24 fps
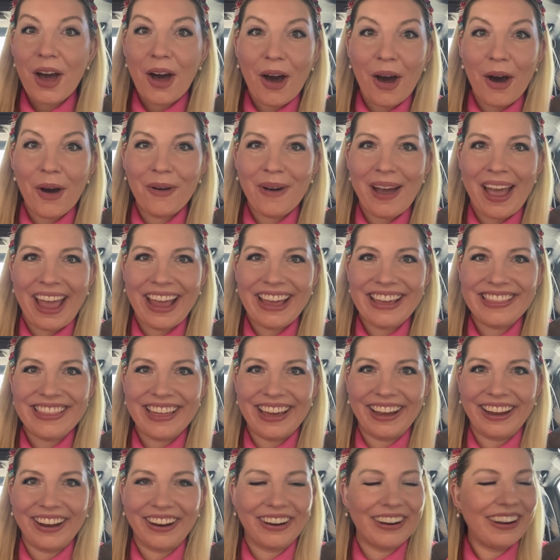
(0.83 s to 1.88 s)
Oh, hey
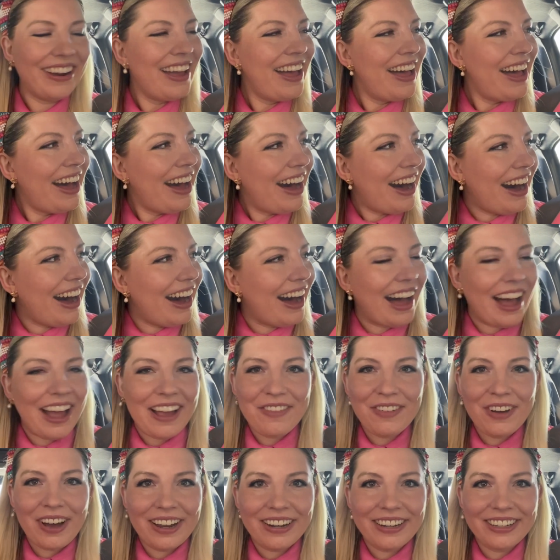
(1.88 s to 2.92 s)
there.
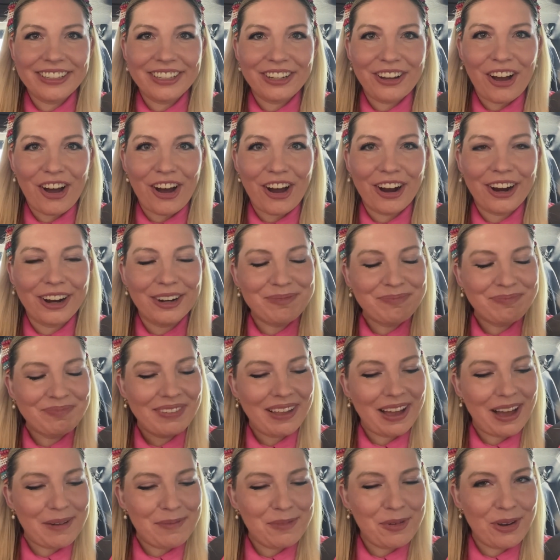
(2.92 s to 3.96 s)
I've gotten in the car.
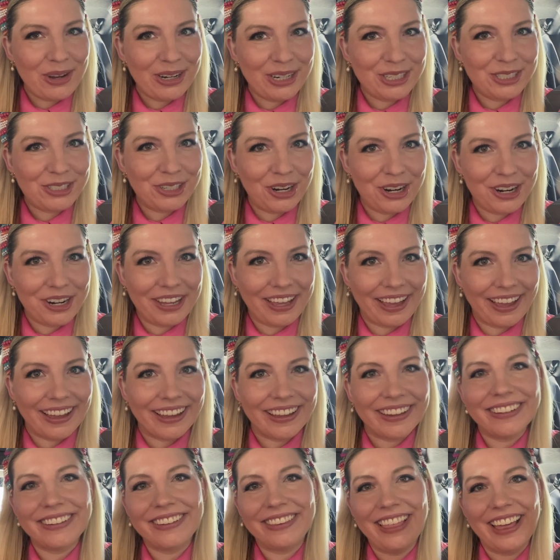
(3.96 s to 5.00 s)
I'm going to
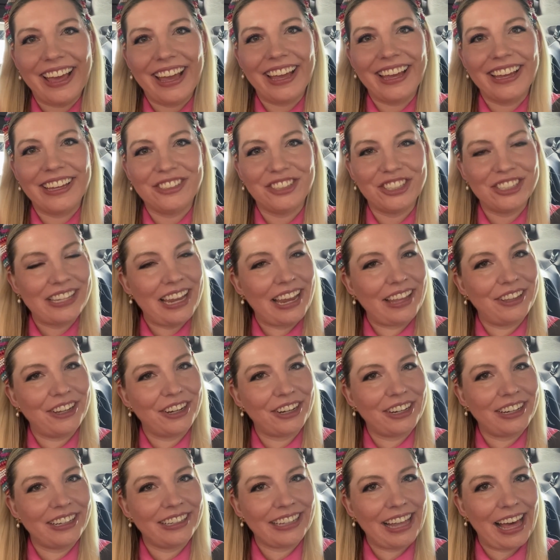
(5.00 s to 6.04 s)
Target. They just had
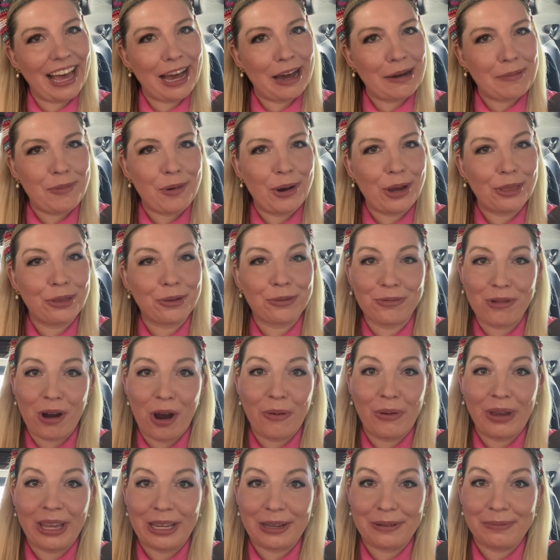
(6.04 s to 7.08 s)
their collab with
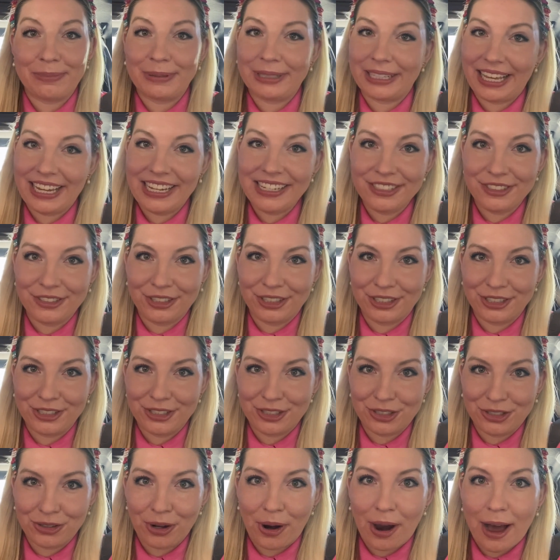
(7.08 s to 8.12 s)
Rowing
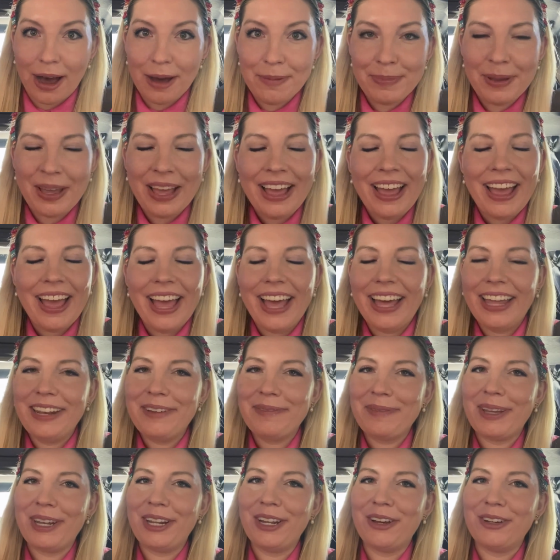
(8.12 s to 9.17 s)
Blazers drop,
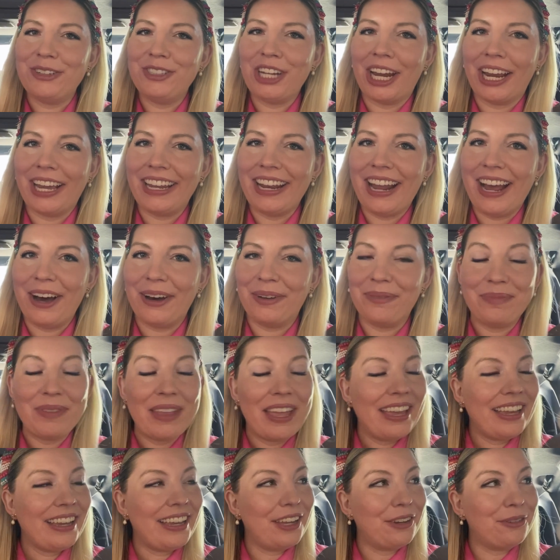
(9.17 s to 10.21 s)
and I'm going to go check it out.
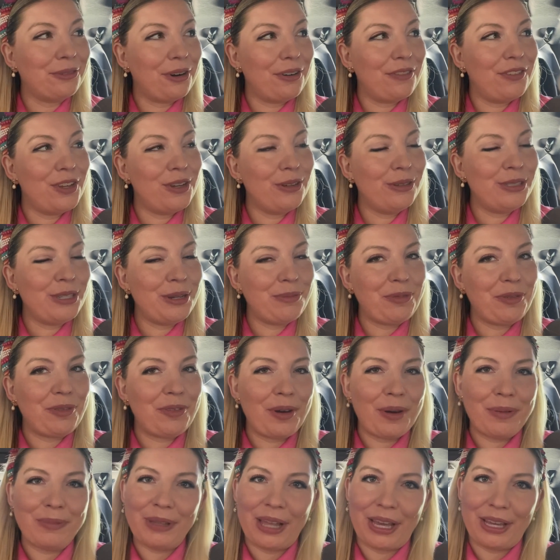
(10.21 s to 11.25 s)
Going to review some
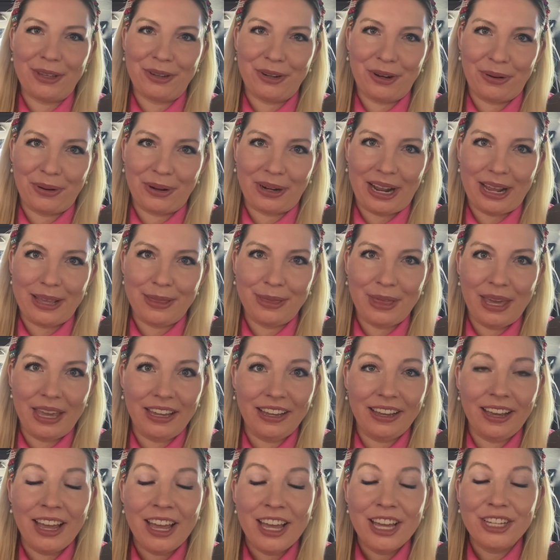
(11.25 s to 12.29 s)
of them, let you know what I
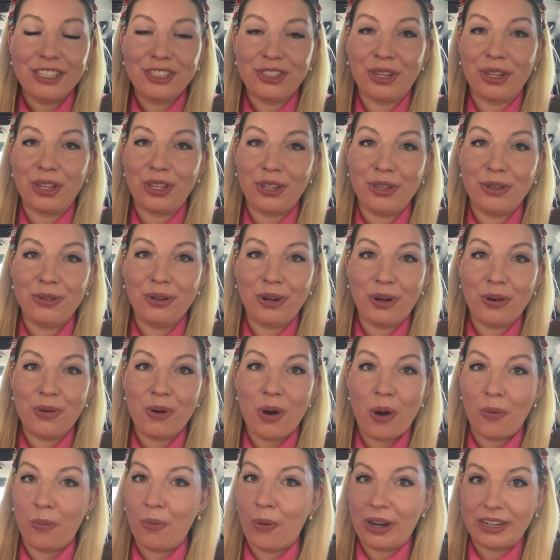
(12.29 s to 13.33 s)
think, so that you
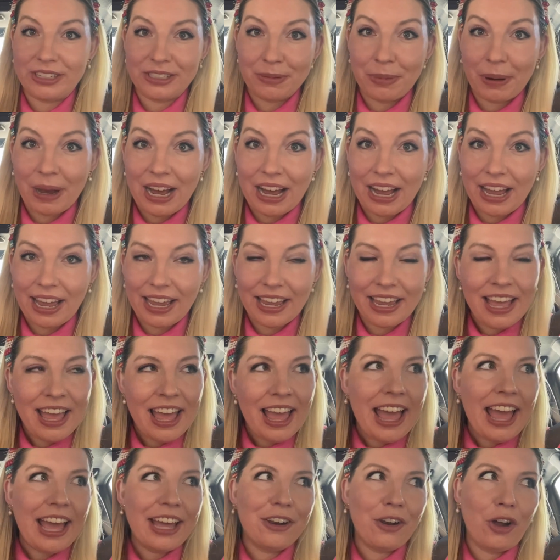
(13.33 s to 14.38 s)
know what to buy,
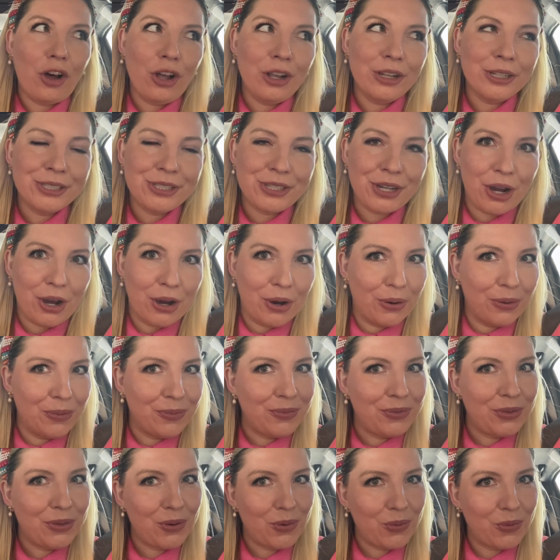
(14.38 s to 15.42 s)
and also
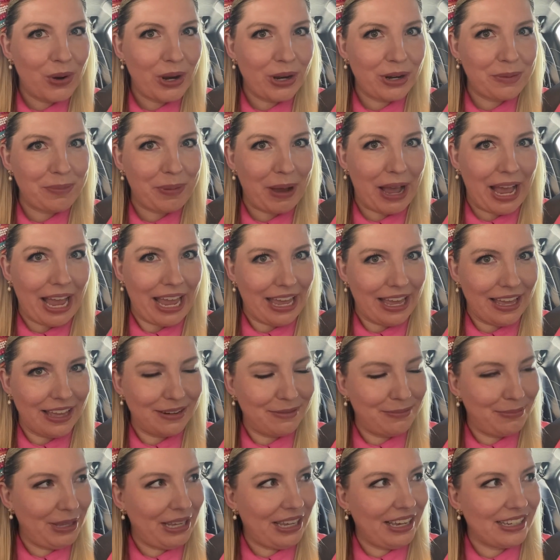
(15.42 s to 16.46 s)
where to buy
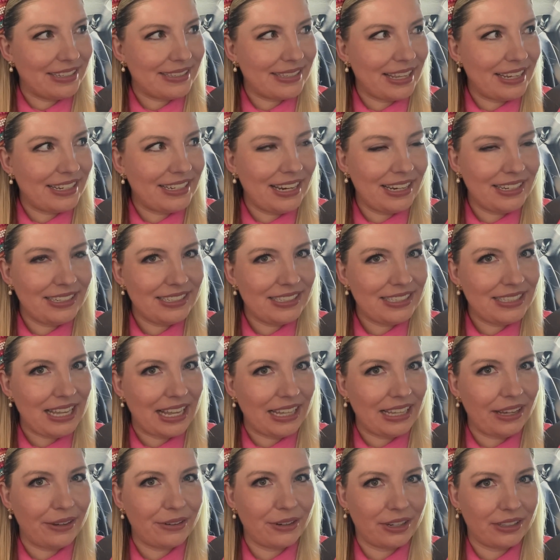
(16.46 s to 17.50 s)
it, because they tend to
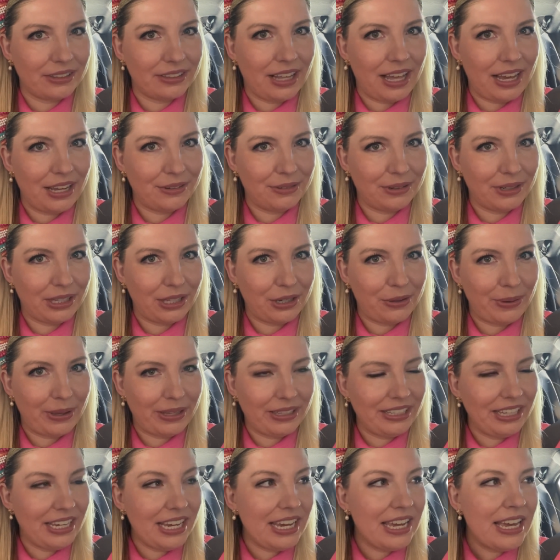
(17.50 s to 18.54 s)
sell out online really
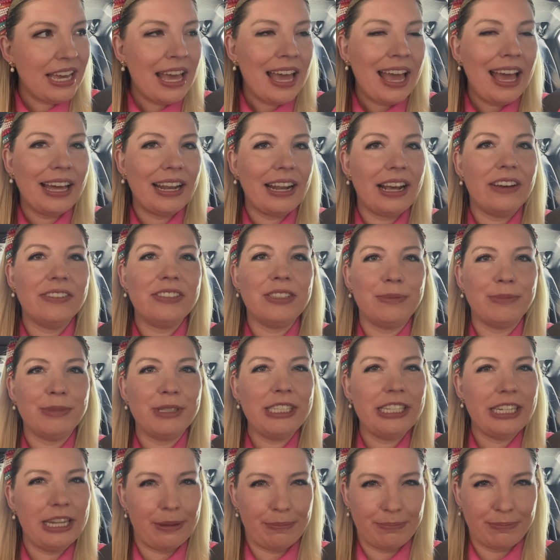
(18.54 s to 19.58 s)
quickly, and I have some
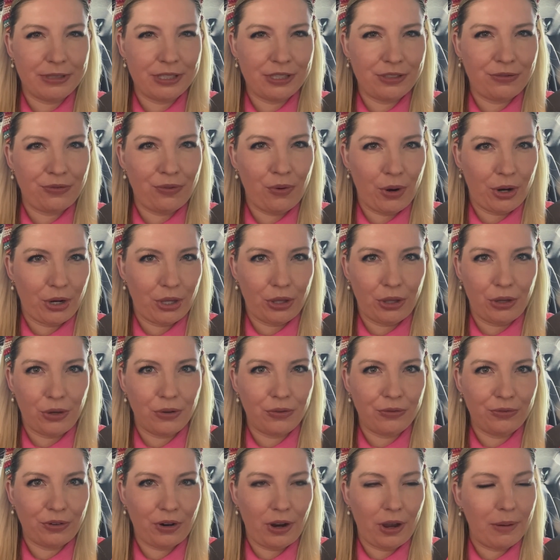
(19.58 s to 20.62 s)
tips for
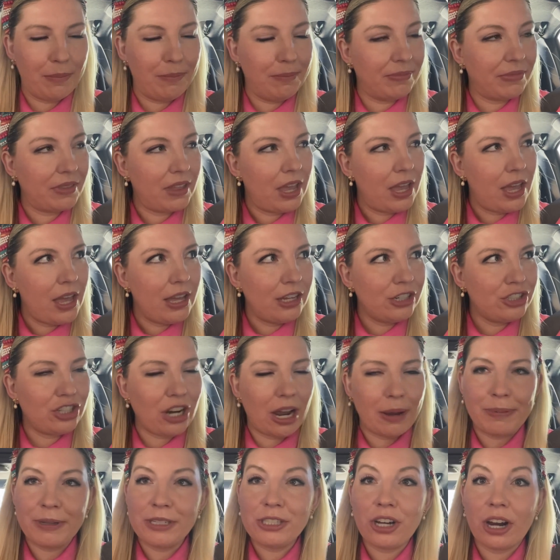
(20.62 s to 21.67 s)
you from
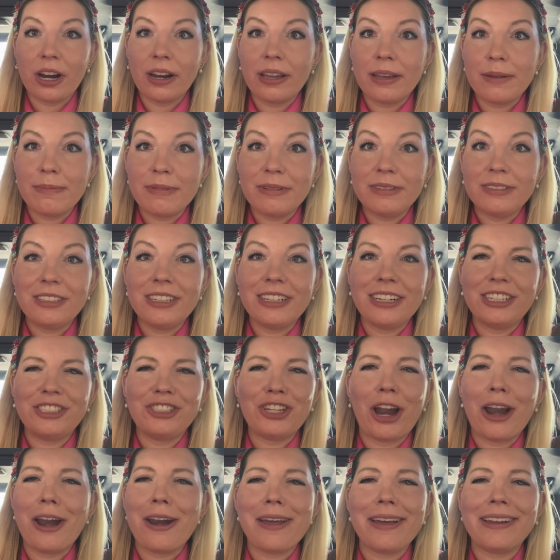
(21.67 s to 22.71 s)
shopping Target
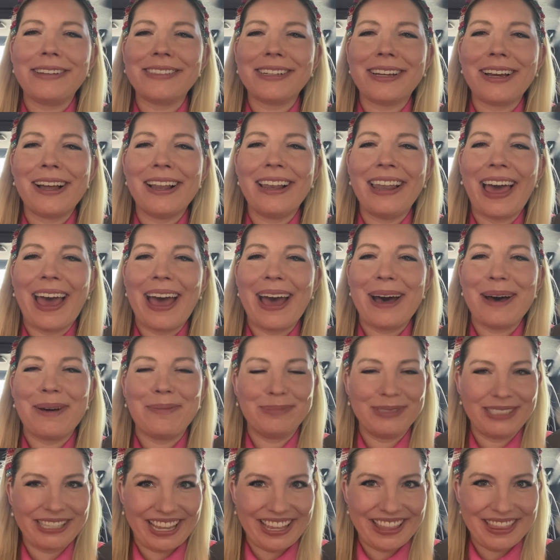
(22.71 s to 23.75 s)

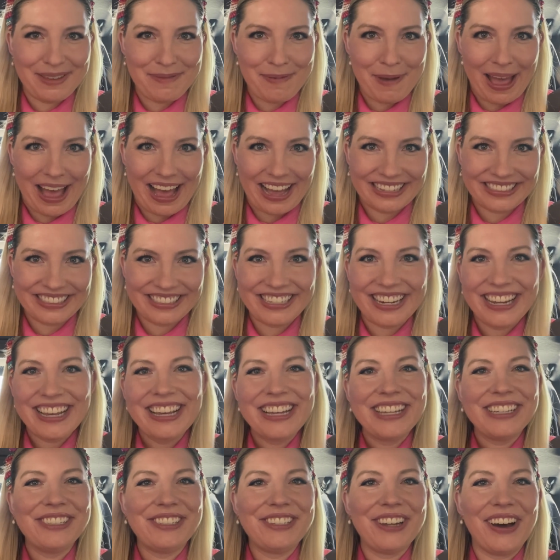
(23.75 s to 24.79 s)
collabs in the past.
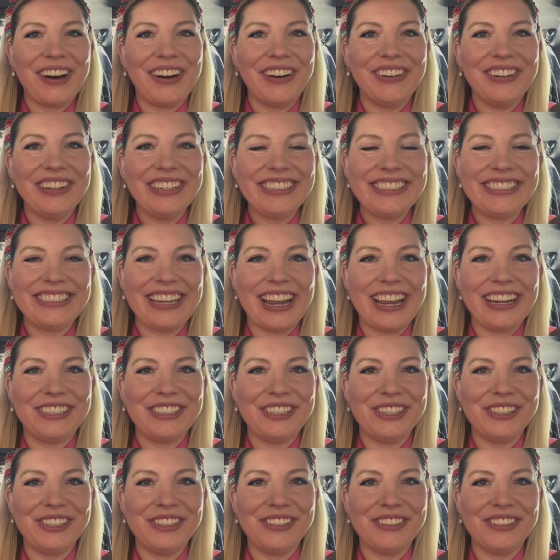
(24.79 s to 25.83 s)
So stay
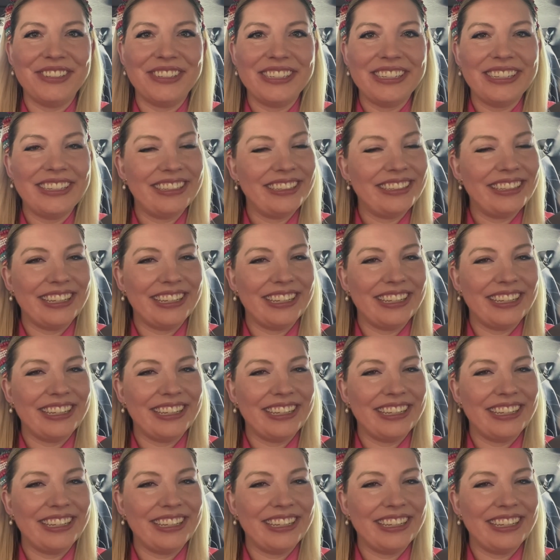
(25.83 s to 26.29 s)
tuned.